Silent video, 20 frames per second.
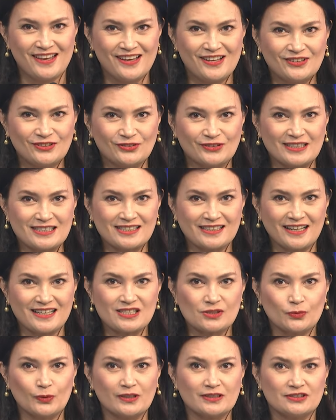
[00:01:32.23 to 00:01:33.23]
To
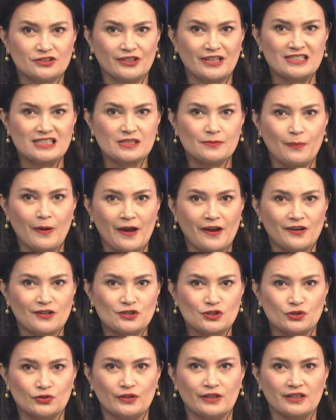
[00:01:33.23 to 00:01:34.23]
discuss what transpired
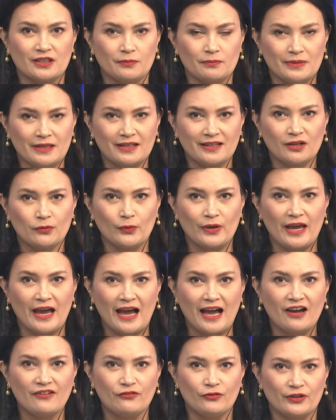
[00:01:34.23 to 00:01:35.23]
during the meeting, we
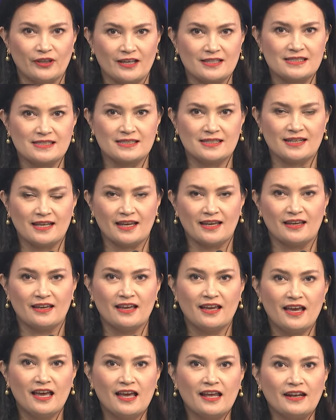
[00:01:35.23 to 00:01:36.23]
have with us today
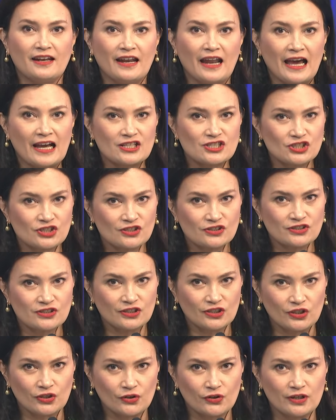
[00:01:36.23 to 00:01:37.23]
National
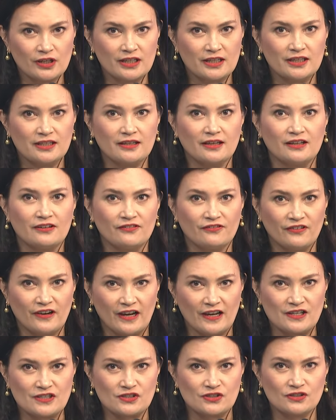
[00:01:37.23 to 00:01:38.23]
Security
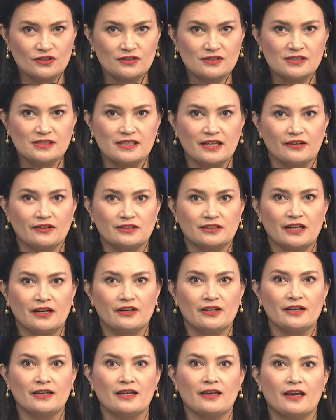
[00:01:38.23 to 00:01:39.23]
Advisor
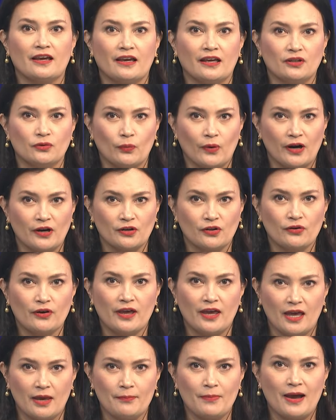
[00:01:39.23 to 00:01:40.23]
Secretary Eduardo
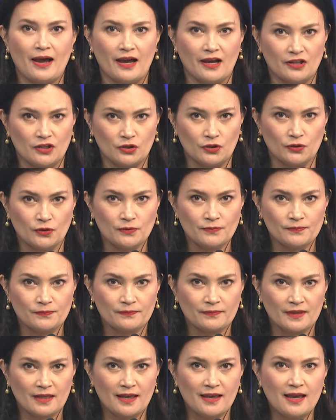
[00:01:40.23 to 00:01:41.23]
M. Año,
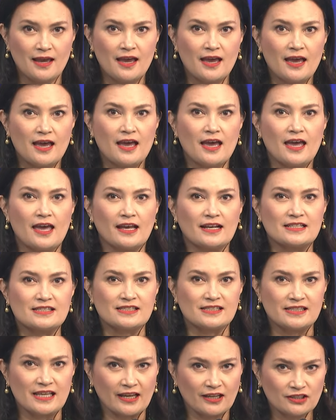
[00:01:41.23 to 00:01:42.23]

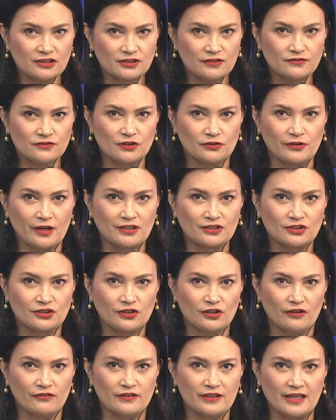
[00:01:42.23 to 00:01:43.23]
Executive Director
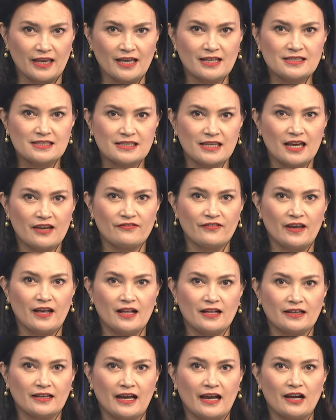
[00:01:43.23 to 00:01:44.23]
of the
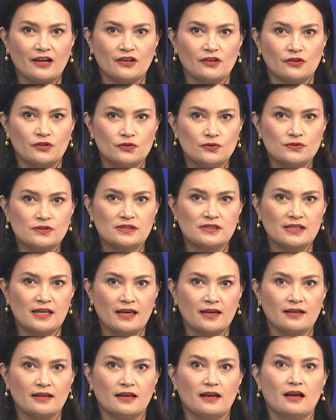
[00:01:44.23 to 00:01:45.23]
NTF-ELCAC,
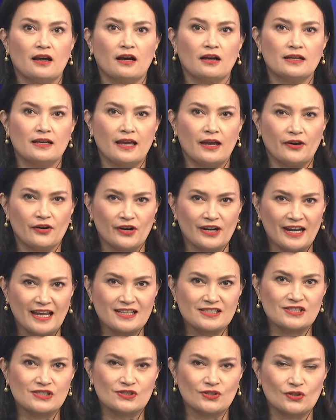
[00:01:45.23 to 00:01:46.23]
USEC,
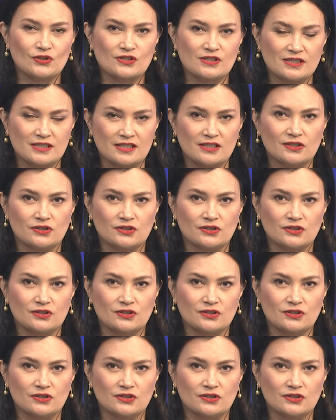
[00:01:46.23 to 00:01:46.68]
Ernesto C.